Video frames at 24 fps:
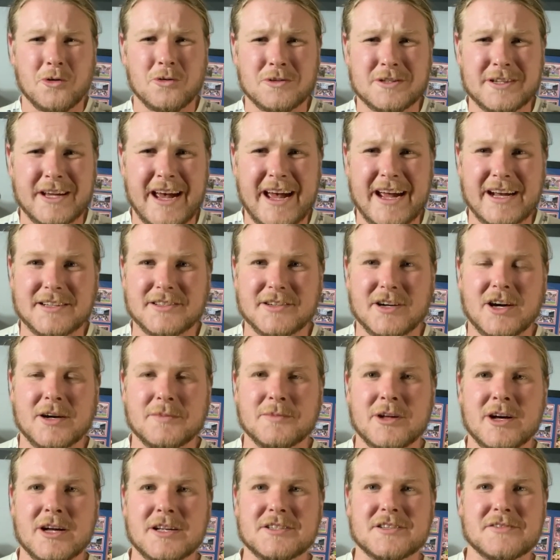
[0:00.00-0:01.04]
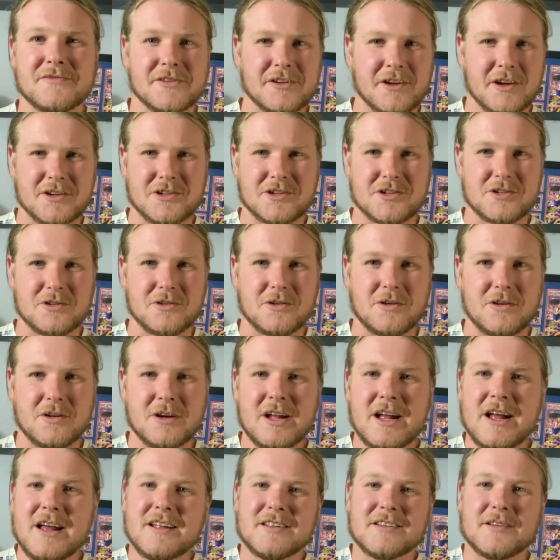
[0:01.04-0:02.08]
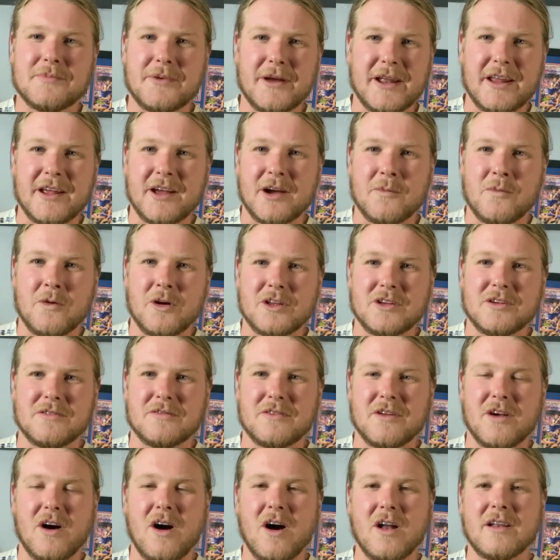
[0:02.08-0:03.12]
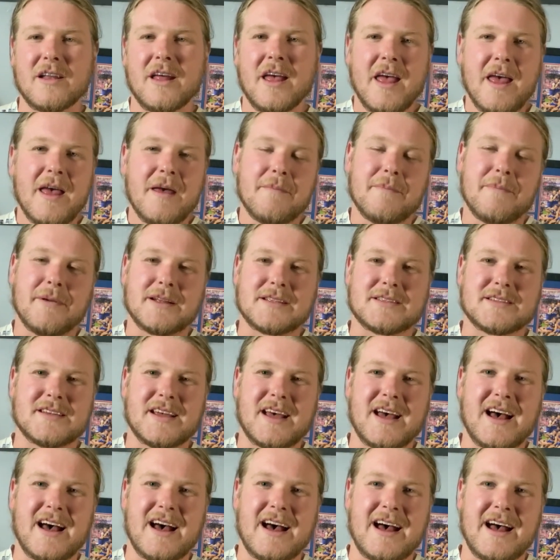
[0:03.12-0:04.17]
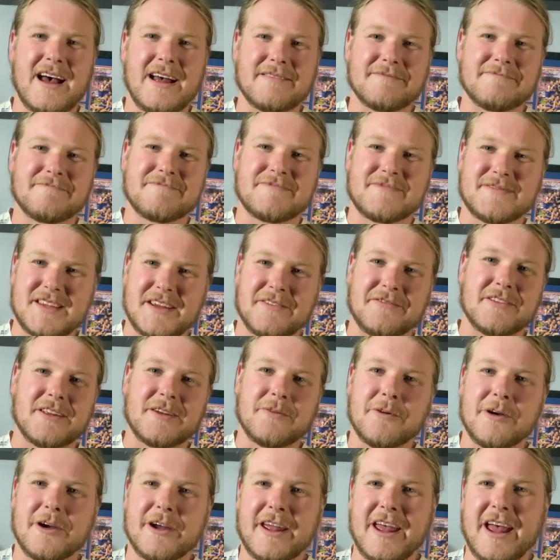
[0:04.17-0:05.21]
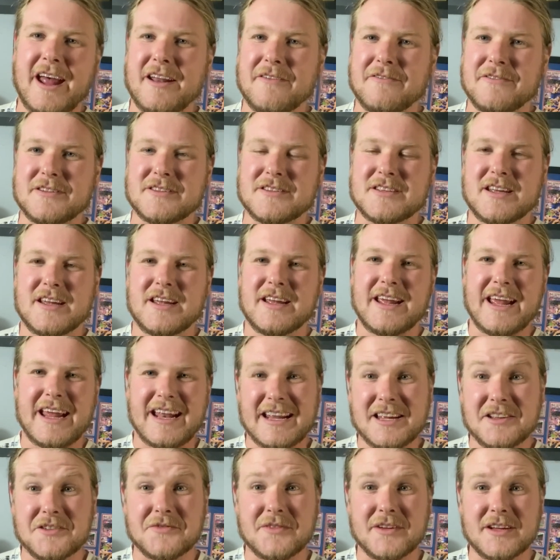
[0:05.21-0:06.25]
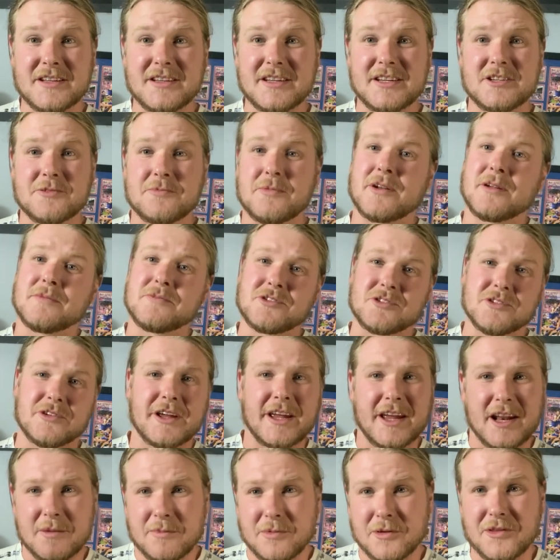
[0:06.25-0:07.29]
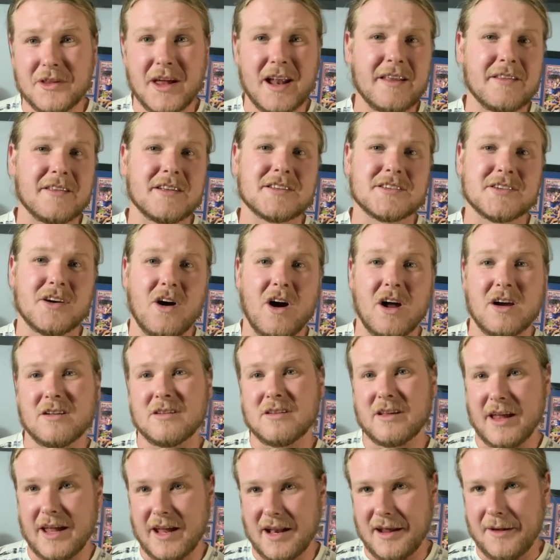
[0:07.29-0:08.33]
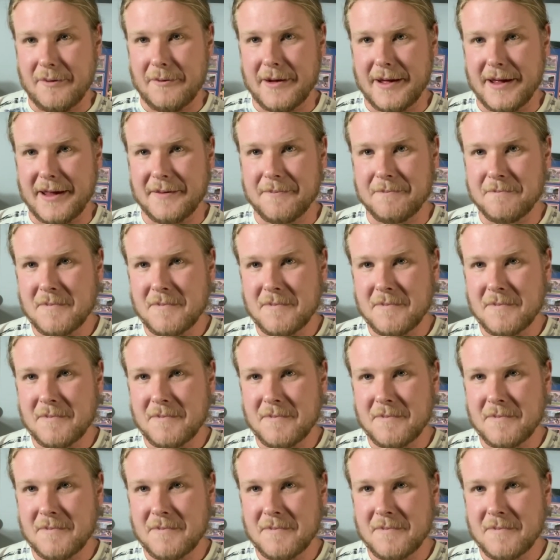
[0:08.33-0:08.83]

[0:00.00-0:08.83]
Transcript: tag timelines if you're not sure, depending on what you've got. But definitely work out if it is vintage, but I'm sure you're going to put that in the title anyway.